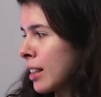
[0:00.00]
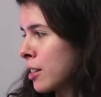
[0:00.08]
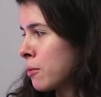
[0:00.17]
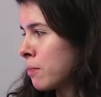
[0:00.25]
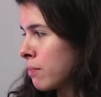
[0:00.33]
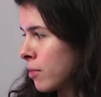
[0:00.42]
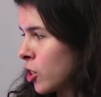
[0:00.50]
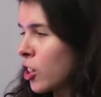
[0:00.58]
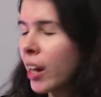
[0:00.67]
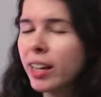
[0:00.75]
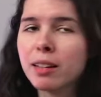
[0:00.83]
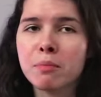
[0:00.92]
this
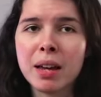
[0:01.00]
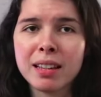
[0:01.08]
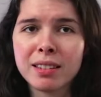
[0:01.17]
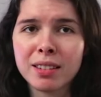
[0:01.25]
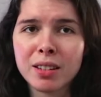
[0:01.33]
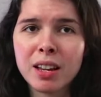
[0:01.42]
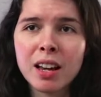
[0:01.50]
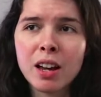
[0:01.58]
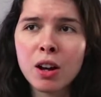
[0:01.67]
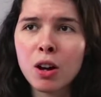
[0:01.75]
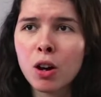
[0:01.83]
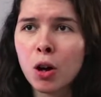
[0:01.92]
giant mess
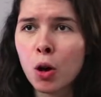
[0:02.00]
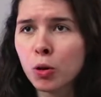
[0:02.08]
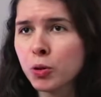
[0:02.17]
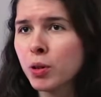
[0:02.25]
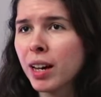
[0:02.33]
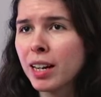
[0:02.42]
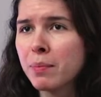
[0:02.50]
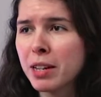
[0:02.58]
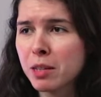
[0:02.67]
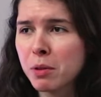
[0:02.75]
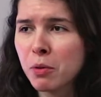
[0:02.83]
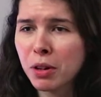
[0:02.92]
also kind of
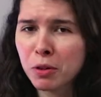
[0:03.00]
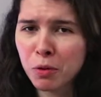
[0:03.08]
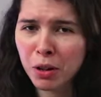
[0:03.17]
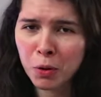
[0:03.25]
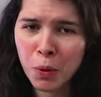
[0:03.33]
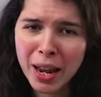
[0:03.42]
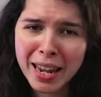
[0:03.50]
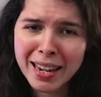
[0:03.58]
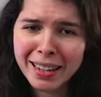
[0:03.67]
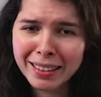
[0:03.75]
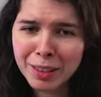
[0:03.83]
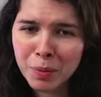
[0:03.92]
makes me want to run away
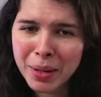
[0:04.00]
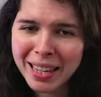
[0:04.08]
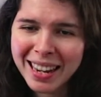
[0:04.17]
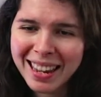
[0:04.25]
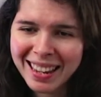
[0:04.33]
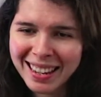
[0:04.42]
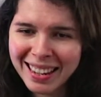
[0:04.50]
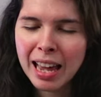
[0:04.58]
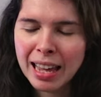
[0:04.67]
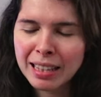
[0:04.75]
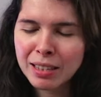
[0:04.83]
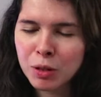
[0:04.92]
a little bit.
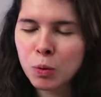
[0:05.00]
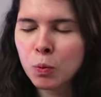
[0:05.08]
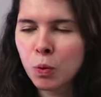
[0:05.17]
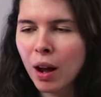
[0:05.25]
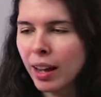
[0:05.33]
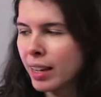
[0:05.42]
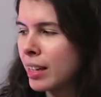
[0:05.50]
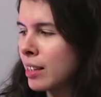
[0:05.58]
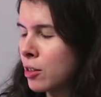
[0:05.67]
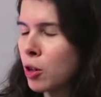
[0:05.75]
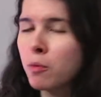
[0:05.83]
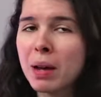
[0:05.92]
Hence why
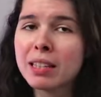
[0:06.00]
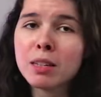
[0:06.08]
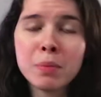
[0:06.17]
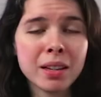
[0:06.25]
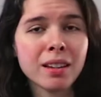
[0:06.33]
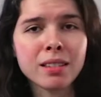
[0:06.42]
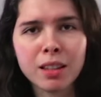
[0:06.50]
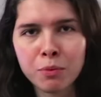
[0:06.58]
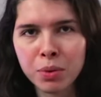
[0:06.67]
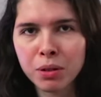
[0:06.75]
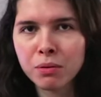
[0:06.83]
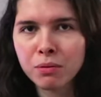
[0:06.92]
it's so messy, because I've
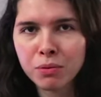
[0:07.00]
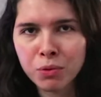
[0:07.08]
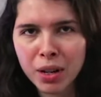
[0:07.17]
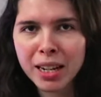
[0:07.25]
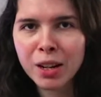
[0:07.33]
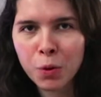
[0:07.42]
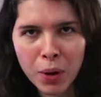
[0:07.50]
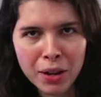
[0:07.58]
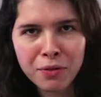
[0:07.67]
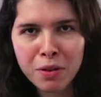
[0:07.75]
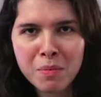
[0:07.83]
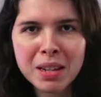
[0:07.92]
been running away
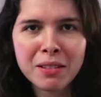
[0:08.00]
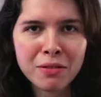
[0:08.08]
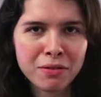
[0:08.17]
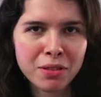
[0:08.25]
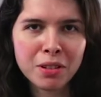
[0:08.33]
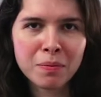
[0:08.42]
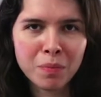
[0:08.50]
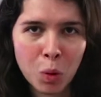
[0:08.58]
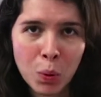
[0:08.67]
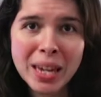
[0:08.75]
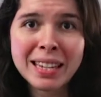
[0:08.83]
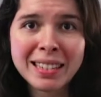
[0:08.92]
from it for
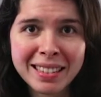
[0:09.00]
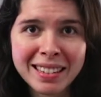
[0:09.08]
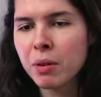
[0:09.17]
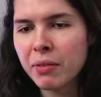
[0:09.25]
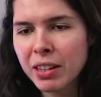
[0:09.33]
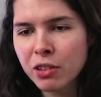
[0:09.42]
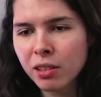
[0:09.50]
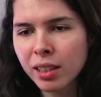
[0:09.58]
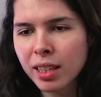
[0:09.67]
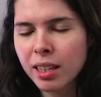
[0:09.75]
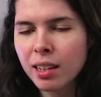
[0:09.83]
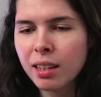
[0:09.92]
weeks. But
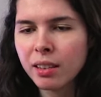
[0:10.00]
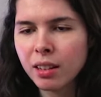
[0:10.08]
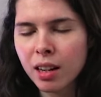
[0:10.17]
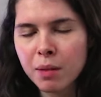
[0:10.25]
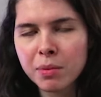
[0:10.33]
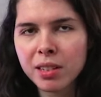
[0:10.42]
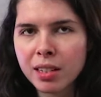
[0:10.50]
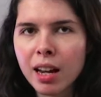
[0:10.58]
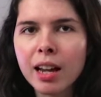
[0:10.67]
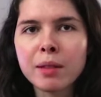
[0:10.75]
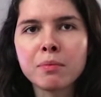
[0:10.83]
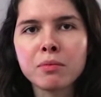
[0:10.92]
eventually, there comes a
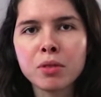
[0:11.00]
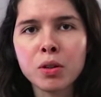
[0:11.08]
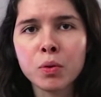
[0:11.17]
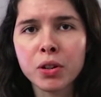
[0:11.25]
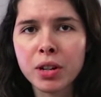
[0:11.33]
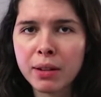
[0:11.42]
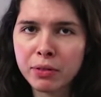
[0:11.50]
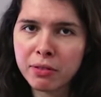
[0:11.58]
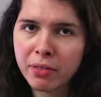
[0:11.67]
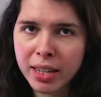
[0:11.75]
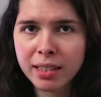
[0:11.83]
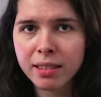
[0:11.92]
time where you have to
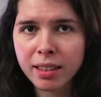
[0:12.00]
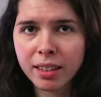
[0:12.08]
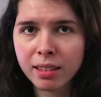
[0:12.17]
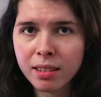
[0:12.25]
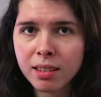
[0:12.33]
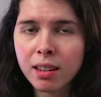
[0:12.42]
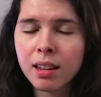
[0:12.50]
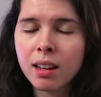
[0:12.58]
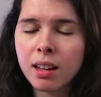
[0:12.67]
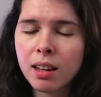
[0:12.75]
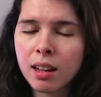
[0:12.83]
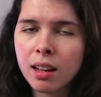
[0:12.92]
face things
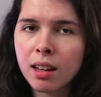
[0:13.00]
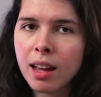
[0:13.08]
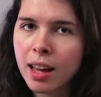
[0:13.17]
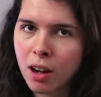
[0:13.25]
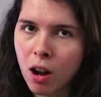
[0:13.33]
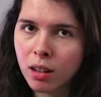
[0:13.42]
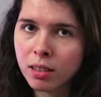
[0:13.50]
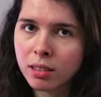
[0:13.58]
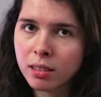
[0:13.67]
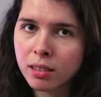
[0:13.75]
head on.